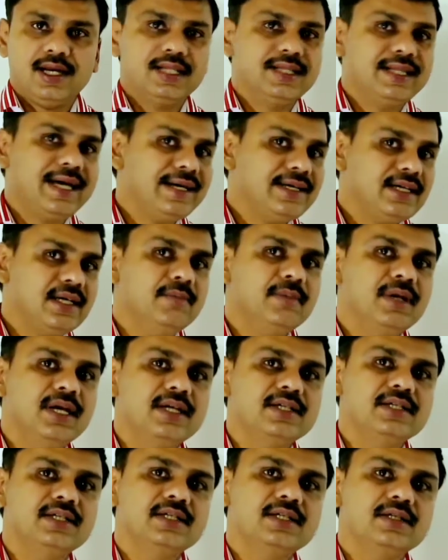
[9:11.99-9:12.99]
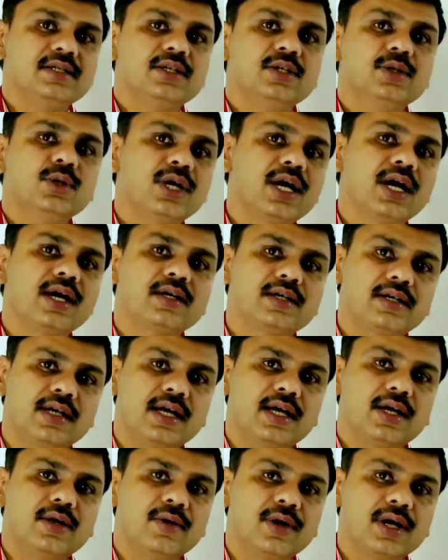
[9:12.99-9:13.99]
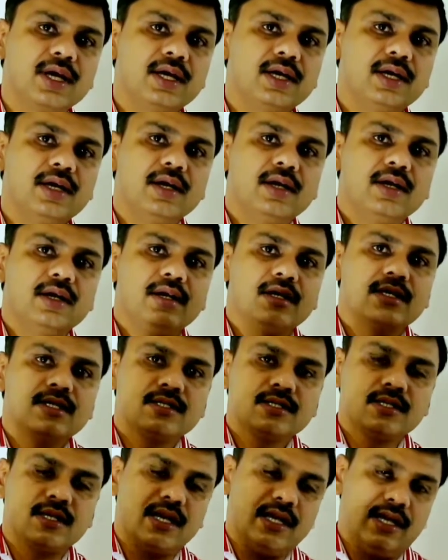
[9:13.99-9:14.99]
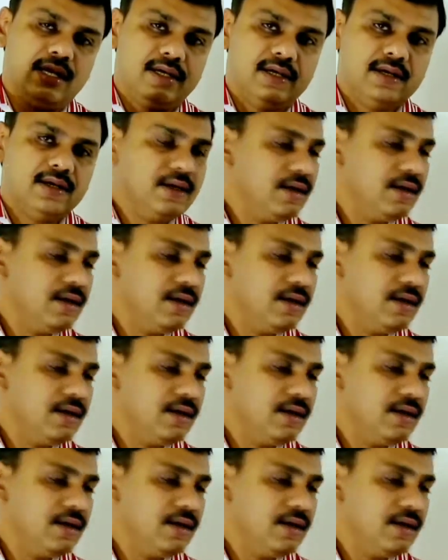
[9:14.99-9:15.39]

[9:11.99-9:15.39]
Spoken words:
That image you can't take on a screen.